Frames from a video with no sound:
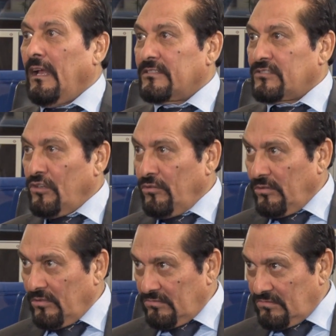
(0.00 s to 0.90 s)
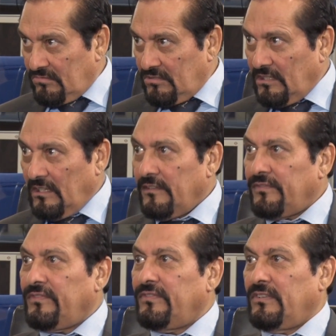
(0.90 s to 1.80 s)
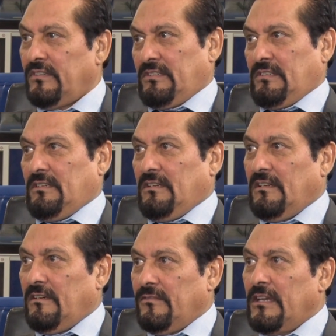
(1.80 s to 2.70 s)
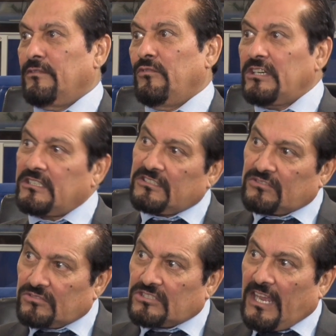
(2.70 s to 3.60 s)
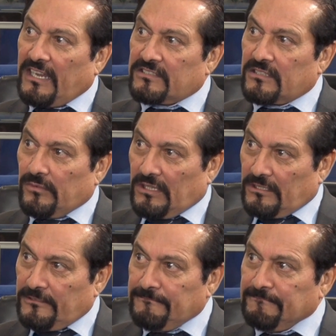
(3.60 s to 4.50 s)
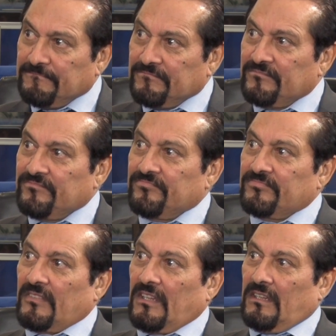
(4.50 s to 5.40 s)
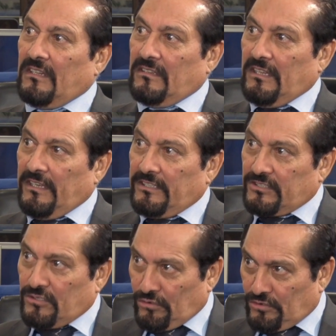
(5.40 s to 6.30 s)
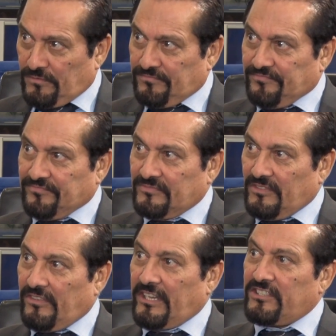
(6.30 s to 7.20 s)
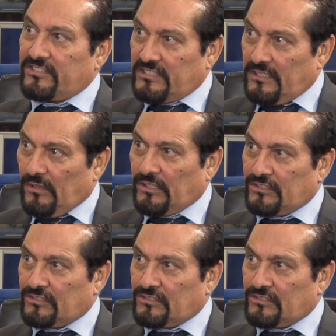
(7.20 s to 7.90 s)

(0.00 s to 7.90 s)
So if one wishes to challenge a will, they should register what